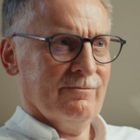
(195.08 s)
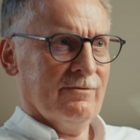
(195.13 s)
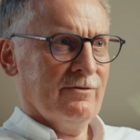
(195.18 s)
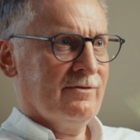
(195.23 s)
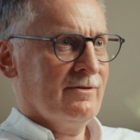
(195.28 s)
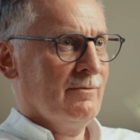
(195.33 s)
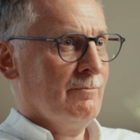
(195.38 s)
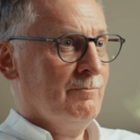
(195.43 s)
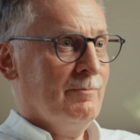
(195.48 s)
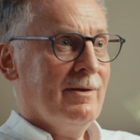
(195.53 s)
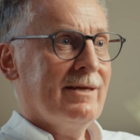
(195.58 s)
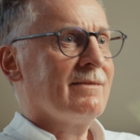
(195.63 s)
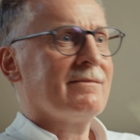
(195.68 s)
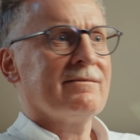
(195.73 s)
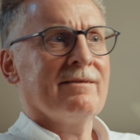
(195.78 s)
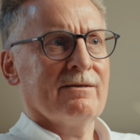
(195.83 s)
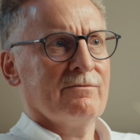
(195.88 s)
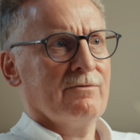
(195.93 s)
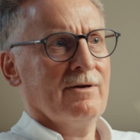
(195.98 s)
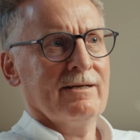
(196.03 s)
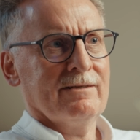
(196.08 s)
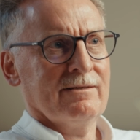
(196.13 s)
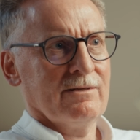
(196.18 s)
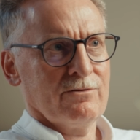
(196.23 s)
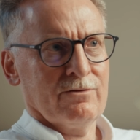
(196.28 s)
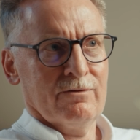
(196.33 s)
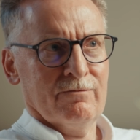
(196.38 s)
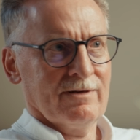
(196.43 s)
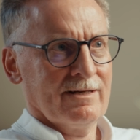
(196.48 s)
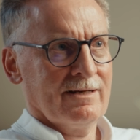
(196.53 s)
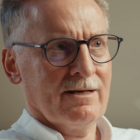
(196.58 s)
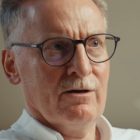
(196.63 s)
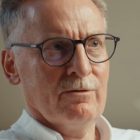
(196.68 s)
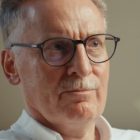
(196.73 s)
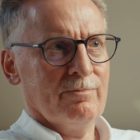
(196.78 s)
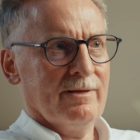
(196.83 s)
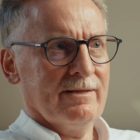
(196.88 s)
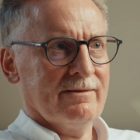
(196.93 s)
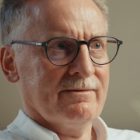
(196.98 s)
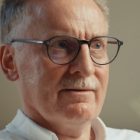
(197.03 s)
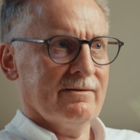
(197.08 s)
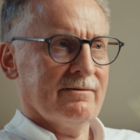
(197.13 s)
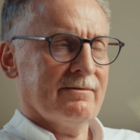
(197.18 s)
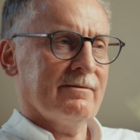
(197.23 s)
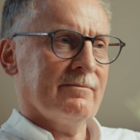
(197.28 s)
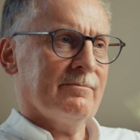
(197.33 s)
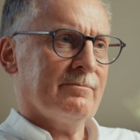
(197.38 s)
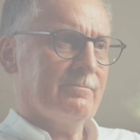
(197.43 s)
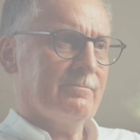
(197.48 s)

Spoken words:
This is the biggest advantage of a cloud-based system.